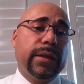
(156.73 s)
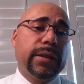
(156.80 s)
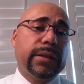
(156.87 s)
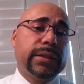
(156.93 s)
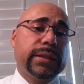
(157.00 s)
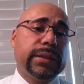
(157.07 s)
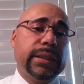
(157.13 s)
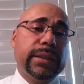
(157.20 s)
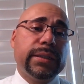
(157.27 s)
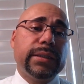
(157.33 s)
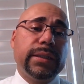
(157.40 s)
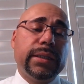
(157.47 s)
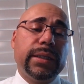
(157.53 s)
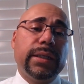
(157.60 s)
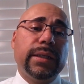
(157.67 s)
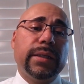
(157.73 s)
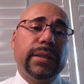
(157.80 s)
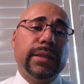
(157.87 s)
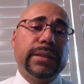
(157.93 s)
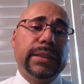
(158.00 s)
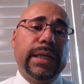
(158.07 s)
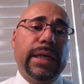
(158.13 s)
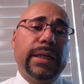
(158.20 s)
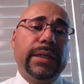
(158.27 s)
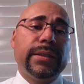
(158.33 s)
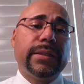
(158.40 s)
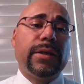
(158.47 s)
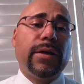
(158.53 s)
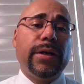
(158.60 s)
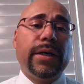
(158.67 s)
60
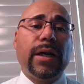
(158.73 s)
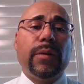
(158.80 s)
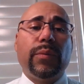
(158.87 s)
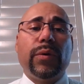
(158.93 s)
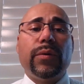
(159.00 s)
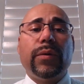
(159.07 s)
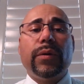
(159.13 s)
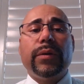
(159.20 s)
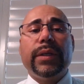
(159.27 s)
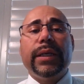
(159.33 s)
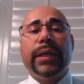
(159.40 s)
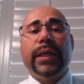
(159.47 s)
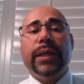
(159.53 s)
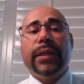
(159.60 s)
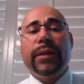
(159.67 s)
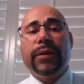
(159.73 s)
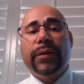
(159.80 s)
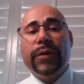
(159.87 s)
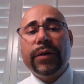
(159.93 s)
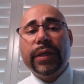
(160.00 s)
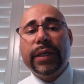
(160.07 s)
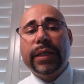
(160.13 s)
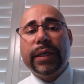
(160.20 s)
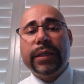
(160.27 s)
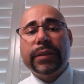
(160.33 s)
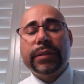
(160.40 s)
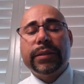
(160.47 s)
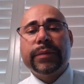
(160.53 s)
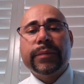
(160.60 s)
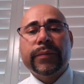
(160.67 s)
days are now paroling in 30
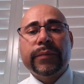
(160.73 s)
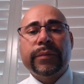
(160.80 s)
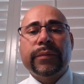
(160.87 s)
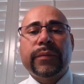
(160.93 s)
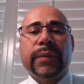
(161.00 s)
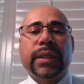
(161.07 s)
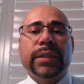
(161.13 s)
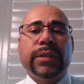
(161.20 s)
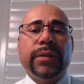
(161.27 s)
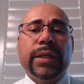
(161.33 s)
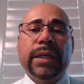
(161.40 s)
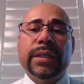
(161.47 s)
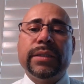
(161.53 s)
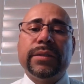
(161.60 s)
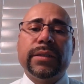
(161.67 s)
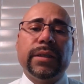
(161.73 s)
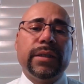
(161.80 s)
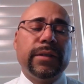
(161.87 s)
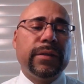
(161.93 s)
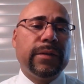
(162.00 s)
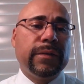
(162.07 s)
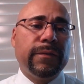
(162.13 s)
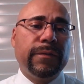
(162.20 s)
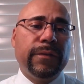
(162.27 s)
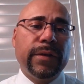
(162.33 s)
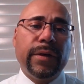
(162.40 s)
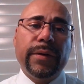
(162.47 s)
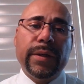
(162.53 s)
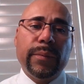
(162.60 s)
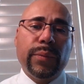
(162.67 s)
days. So that is
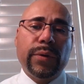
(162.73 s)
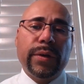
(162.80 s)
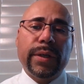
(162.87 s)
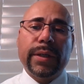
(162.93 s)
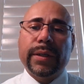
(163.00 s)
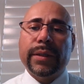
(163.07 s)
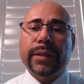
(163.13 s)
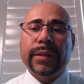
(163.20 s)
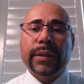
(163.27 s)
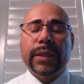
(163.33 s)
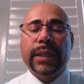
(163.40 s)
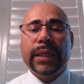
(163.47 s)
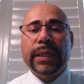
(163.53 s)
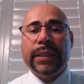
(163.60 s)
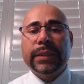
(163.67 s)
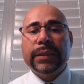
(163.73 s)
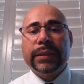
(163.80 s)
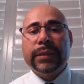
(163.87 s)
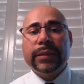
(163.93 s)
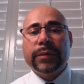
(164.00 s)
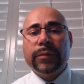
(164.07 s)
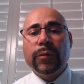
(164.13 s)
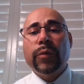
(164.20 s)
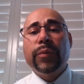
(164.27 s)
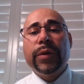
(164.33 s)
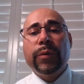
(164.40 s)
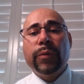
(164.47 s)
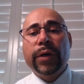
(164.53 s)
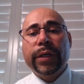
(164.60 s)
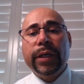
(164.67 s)
very important. We'll be
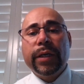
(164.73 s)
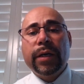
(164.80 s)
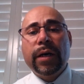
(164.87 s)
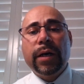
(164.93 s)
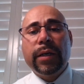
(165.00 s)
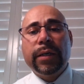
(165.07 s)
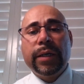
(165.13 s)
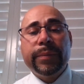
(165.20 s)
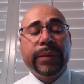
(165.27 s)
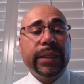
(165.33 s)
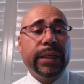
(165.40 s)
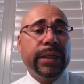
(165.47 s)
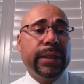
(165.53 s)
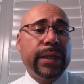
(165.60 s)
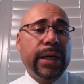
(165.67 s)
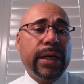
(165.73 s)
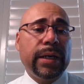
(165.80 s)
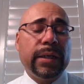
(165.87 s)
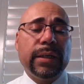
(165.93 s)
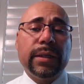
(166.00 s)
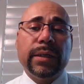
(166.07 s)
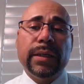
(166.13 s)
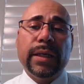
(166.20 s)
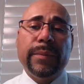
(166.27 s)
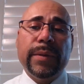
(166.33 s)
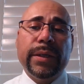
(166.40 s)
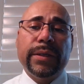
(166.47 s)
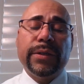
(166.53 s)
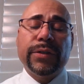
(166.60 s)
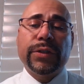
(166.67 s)
working on updating that and
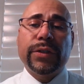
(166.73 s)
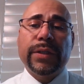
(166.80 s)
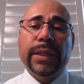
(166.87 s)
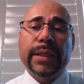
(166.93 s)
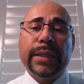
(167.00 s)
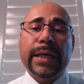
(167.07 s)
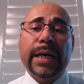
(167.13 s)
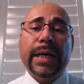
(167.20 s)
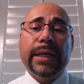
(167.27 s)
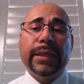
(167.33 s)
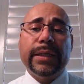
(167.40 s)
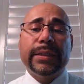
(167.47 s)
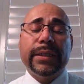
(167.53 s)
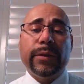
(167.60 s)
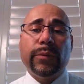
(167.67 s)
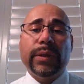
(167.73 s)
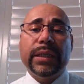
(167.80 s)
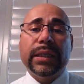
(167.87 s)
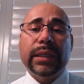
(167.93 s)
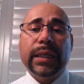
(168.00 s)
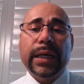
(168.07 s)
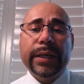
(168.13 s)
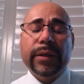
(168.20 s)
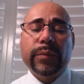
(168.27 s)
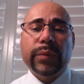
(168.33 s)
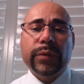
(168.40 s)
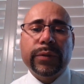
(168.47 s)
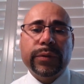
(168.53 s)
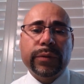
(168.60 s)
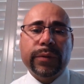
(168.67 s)
making sure that that is a
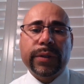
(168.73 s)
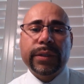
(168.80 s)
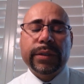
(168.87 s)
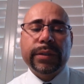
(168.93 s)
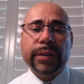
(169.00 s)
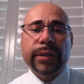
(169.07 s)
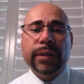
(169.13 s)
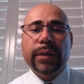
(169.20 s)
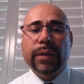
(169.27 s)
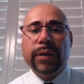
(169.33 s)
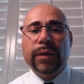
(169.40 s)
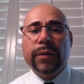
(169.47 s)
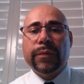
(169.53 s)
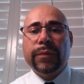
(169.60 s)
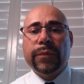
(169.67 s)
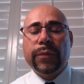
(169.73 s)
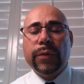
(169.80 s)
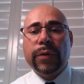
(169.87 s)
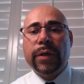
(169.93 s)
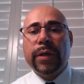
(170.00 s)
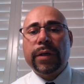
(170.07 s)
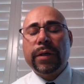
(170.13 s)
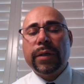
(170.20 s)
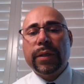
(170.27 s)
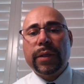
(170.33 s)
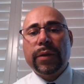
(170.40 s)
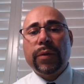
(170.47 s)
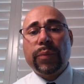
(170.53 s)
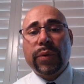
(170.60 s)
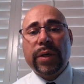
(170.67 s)
reliable source for
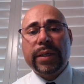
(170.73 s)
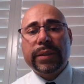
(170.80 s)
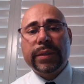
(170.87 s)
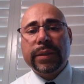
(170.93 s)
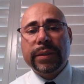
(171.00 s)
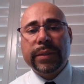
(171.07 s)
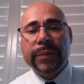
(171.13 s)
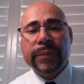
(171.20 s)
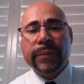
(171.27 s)
the process.